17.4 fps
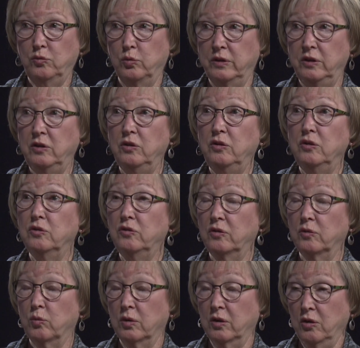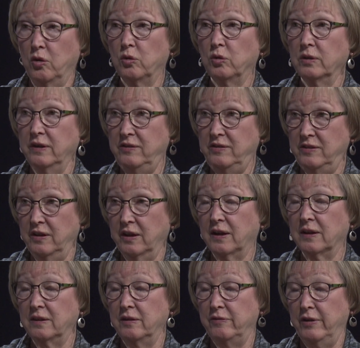when you use the word
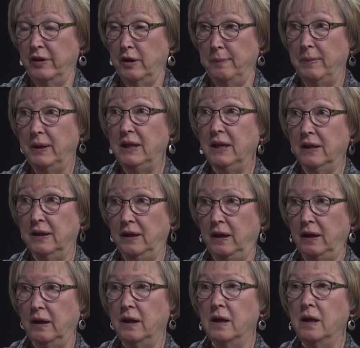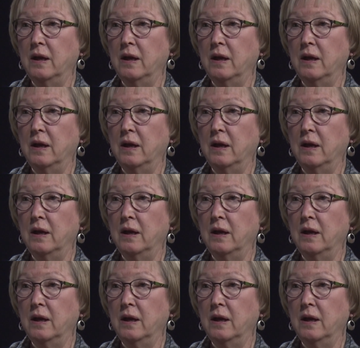holistic at the very beginning,